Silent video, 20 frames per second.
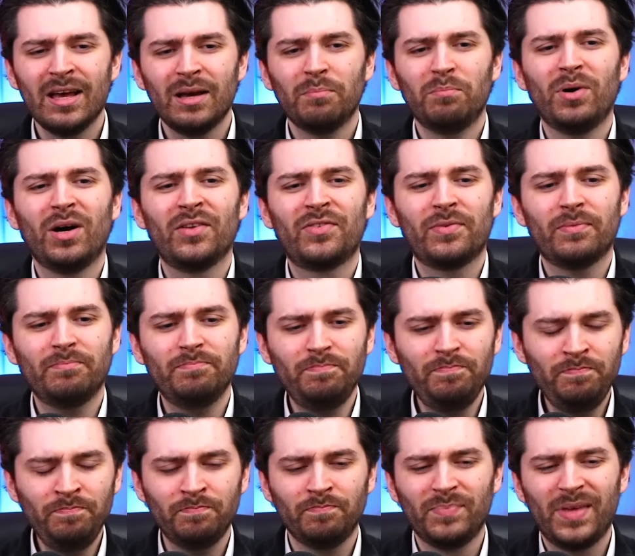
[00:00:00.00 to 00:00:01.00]
But
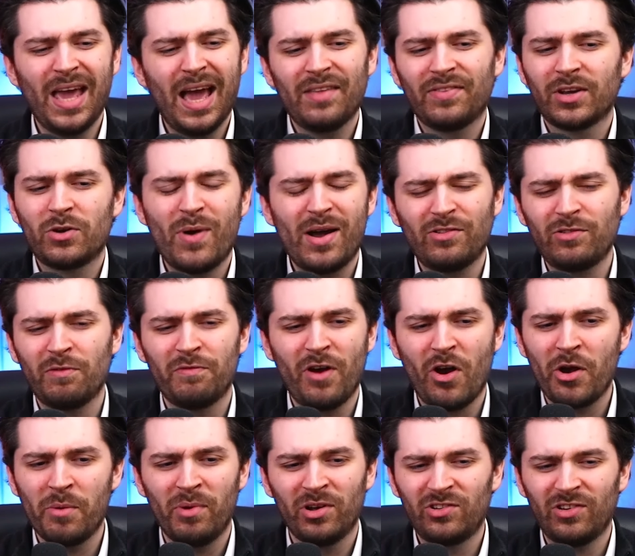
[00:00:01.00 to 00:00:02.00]
yeah, the question
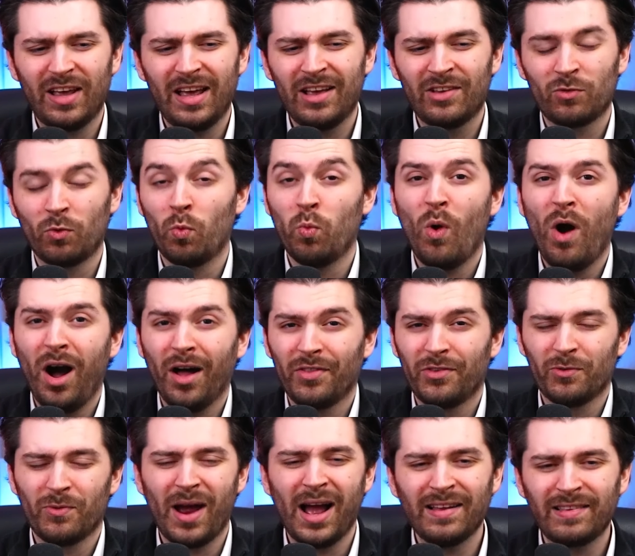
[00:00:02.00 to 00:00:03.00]
very much is what,
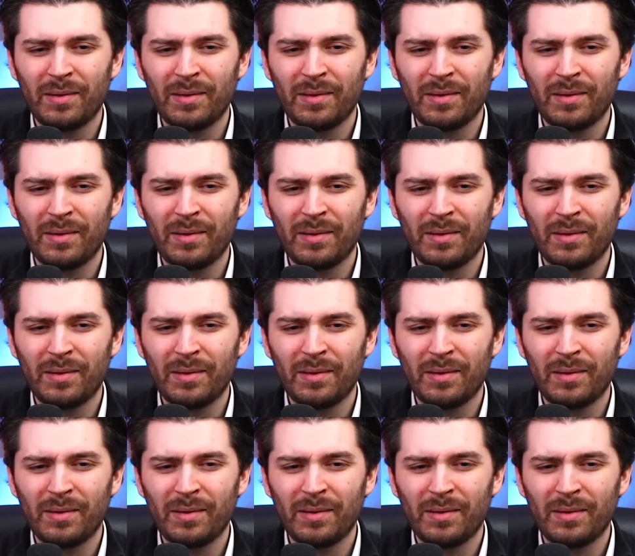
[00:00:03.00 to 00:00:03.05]
right?